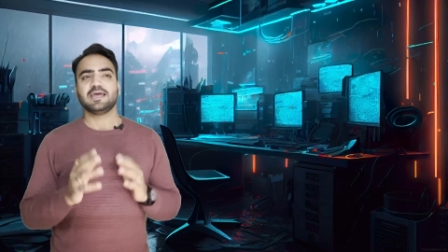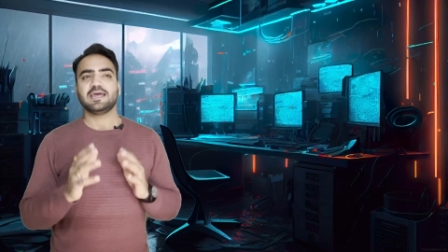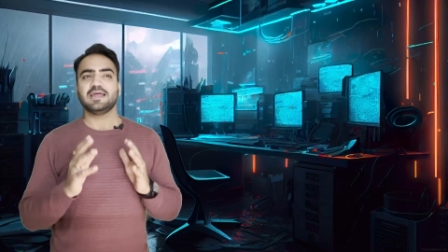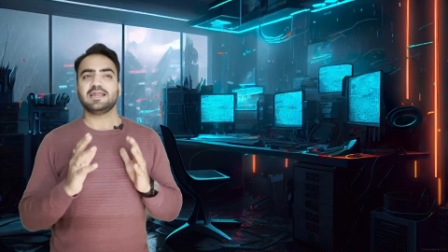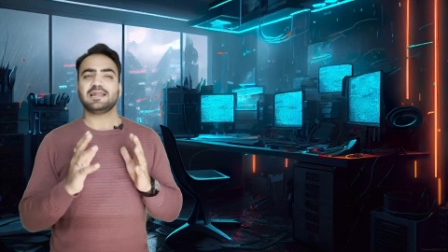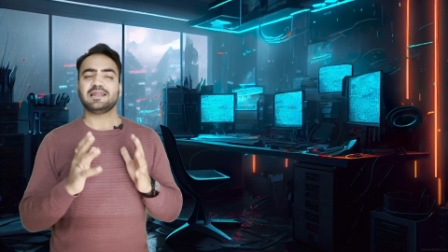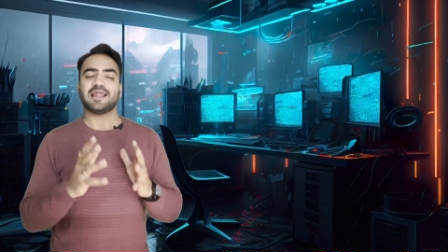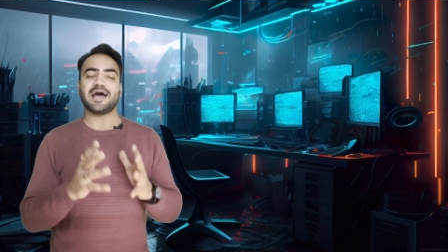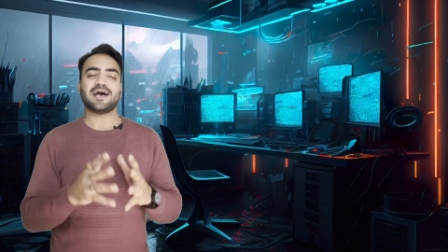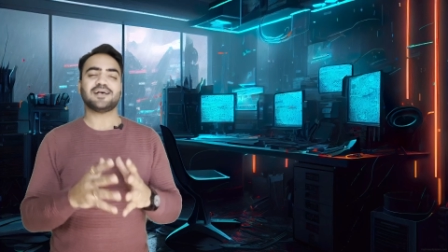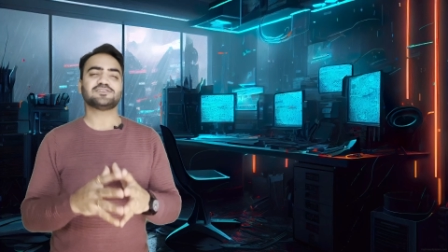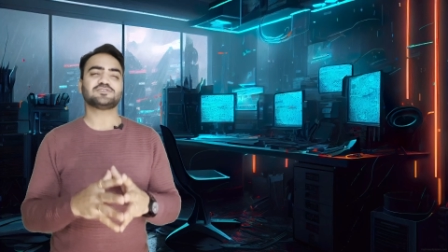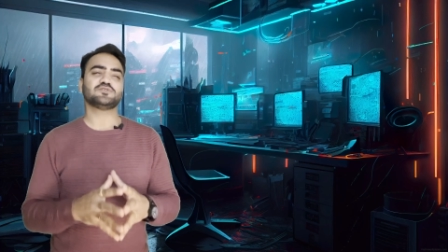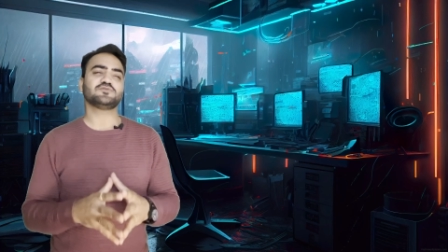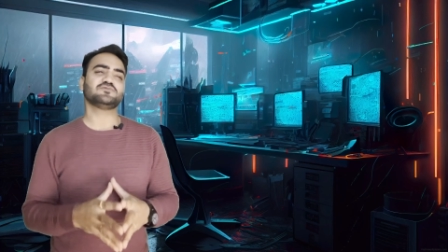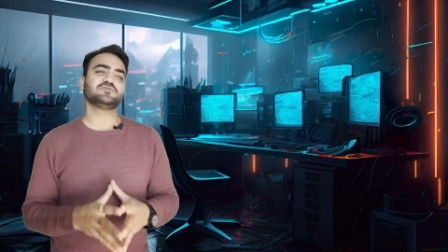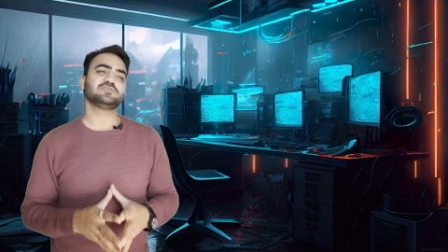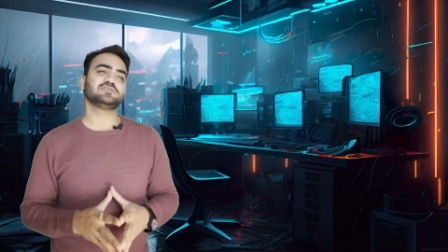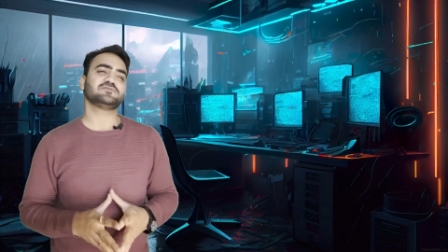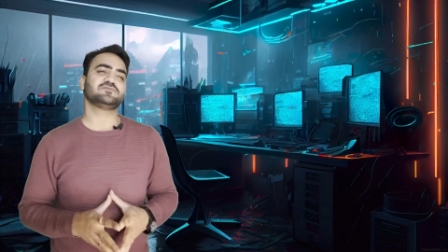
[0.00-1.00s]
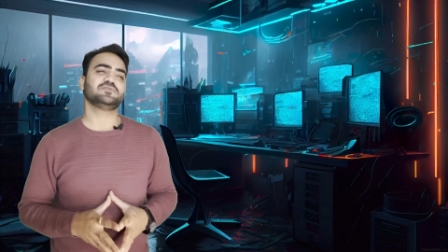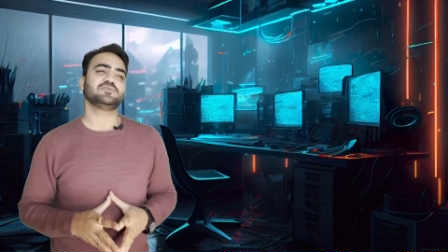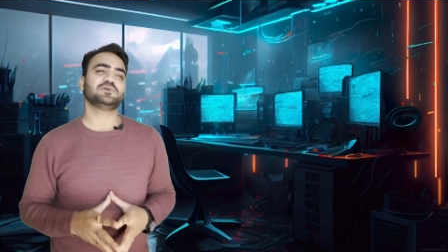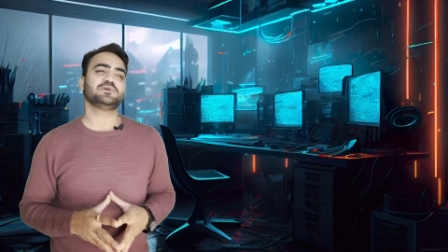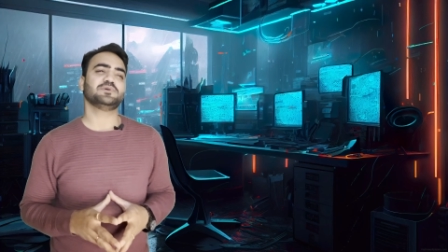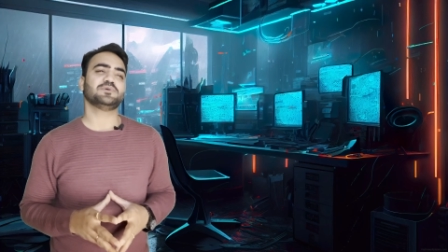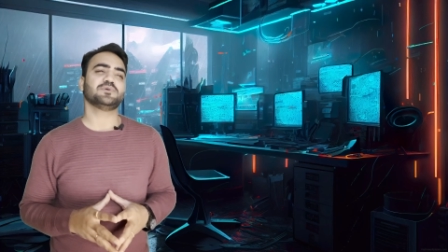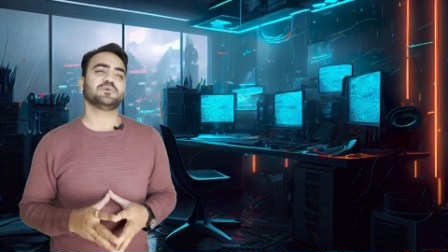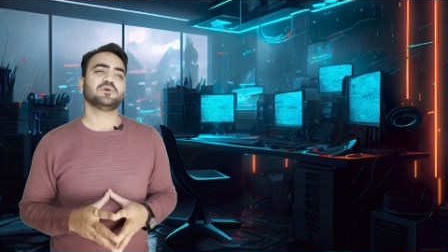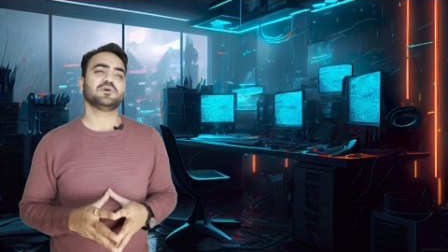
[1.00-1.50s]
In last of this
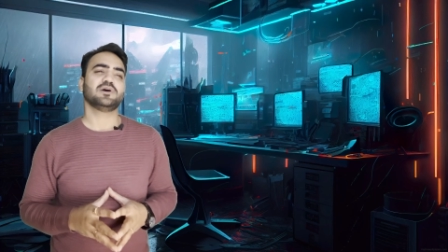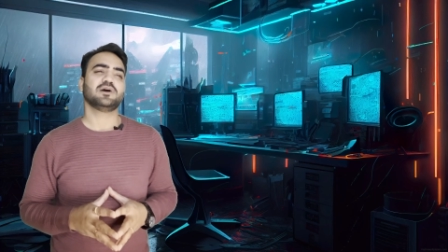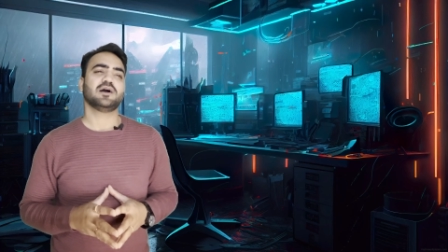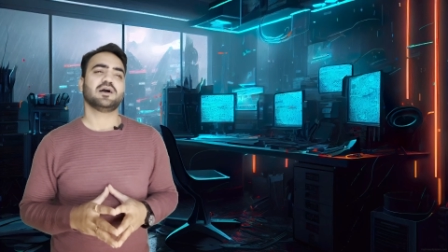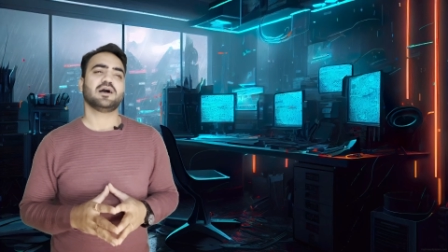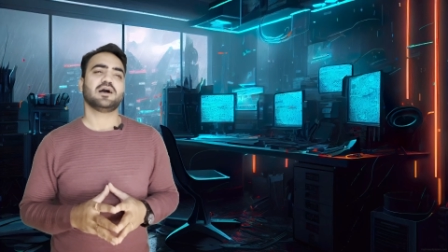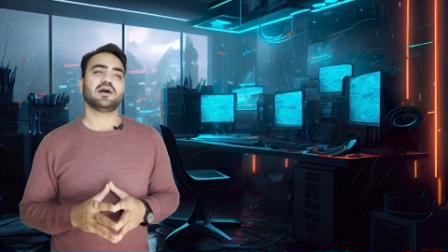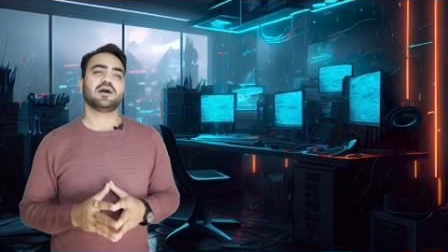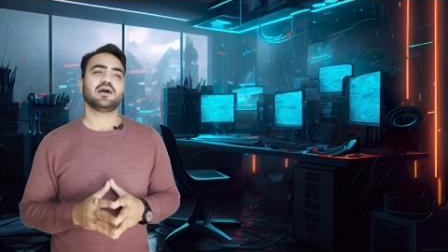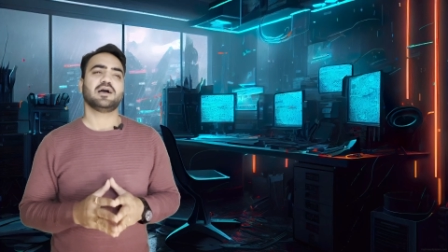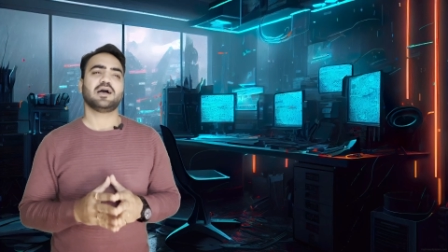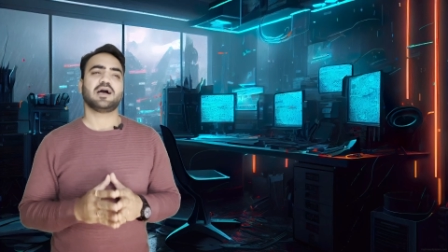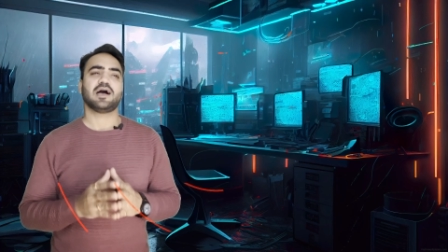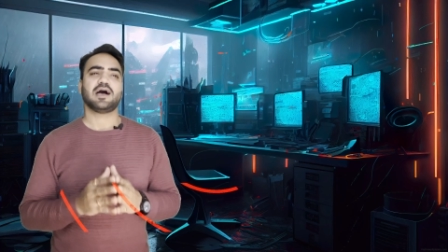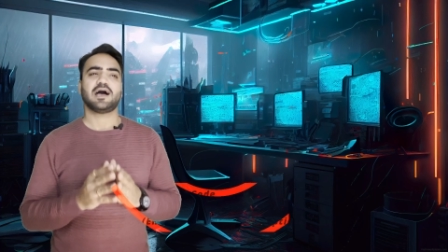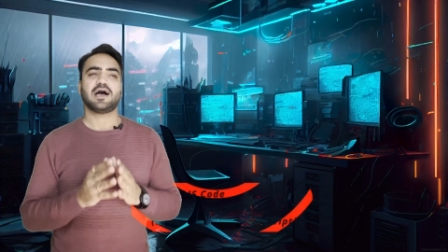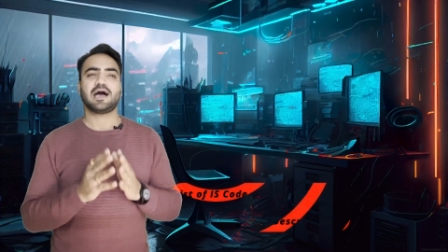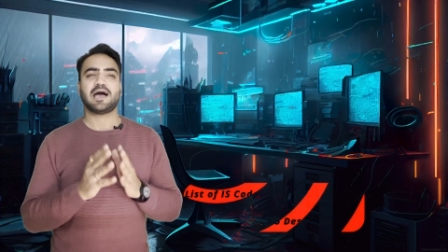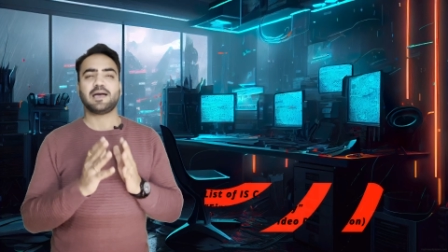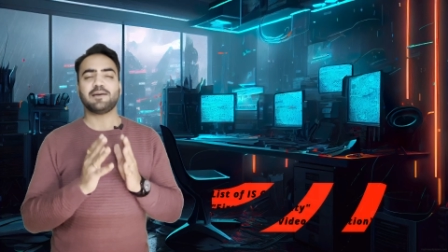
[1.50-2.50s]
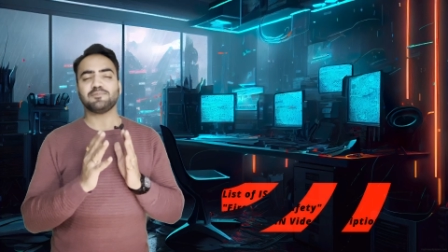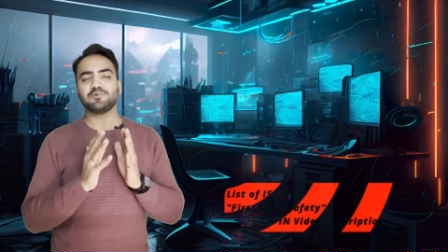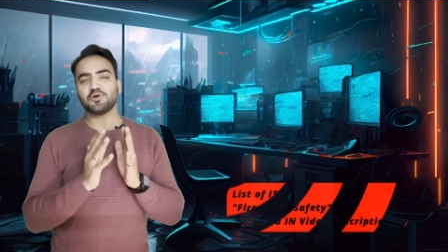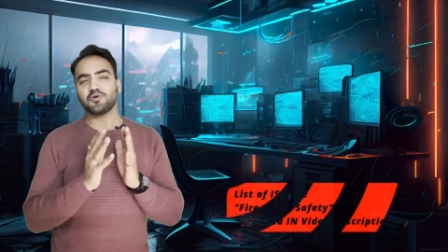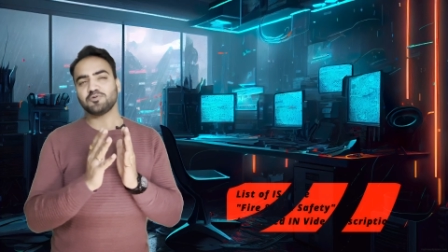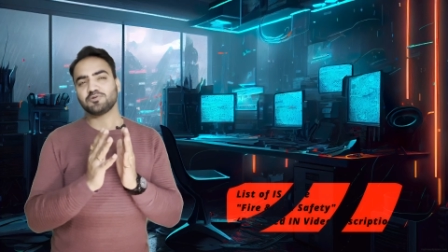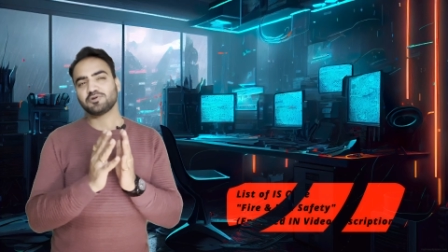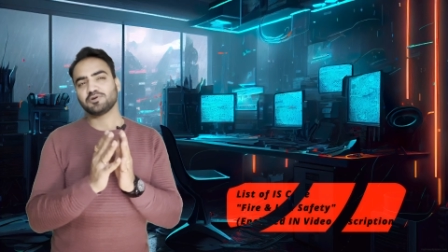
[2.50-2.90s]
video, I am going